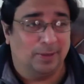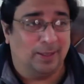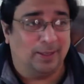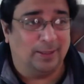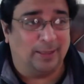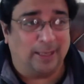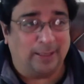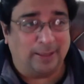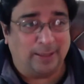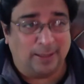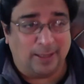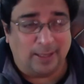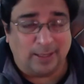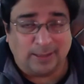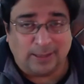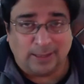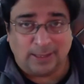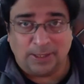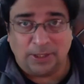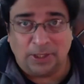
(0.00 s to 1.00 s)
And that
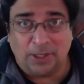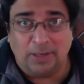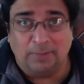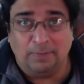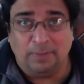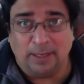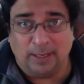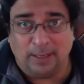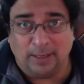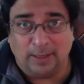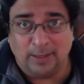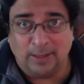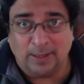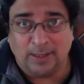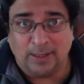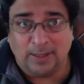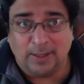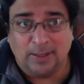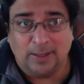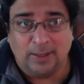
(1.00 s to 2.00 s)
essentially
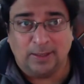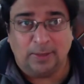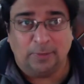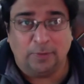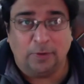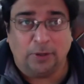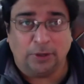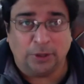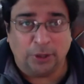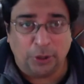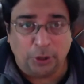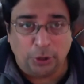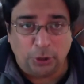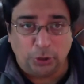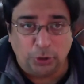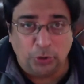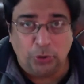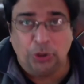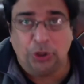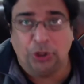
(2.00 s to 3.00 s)
means they've got
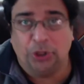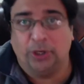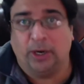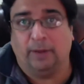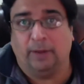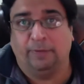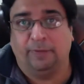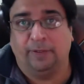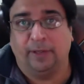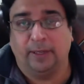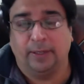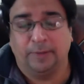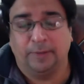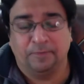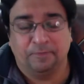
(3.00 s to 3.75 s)
huge traffic.